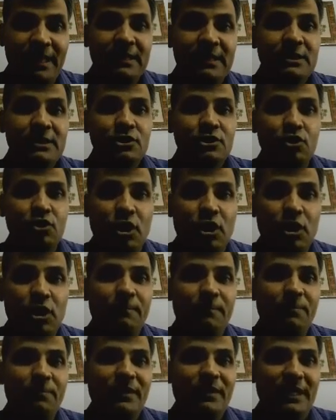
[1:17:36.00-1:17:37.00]
So
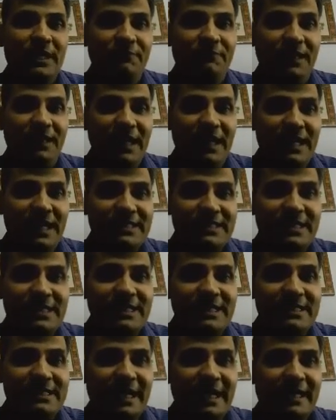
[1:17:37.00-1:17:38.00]
if elastic
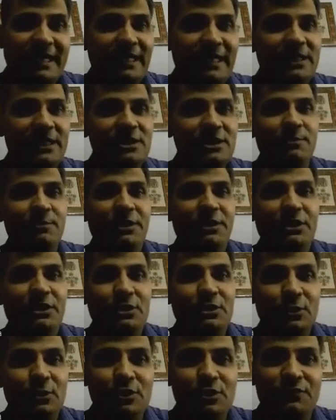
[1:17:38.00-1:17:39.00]
scattering is being
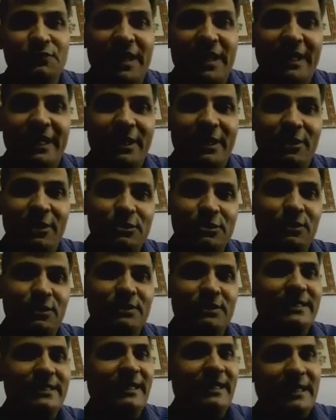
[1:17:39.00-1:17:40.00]
used for aerosols
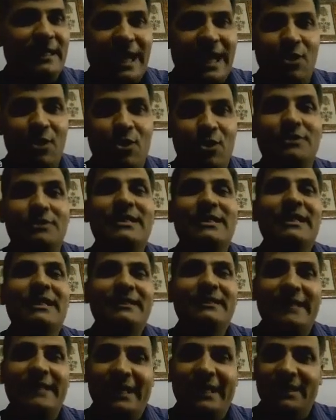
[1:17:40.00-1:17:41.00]
and cloud,
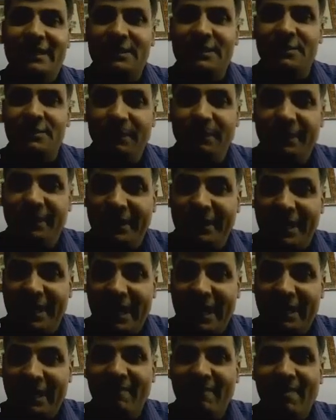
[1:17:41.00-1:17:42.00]
then it is Mie LIDAR.
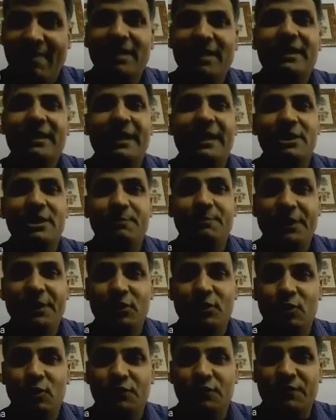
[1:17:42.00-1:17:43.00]
It is being
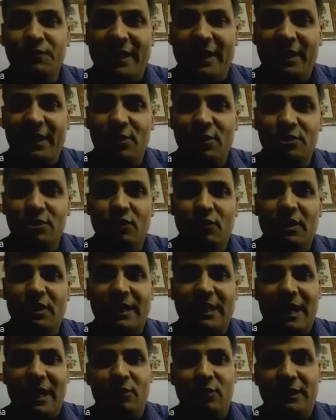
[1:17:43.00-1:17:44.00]
used for aerosol,
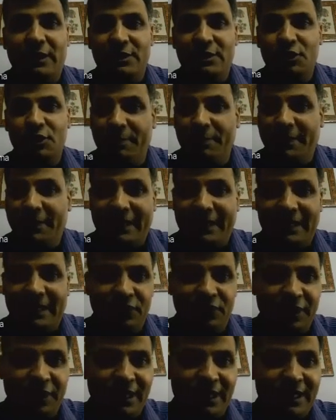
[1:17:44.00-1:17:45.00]
cloud, and geometry and
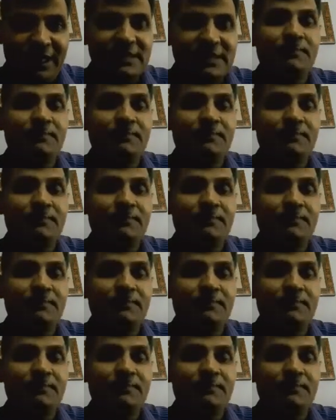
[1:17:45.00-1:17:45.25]
thickness.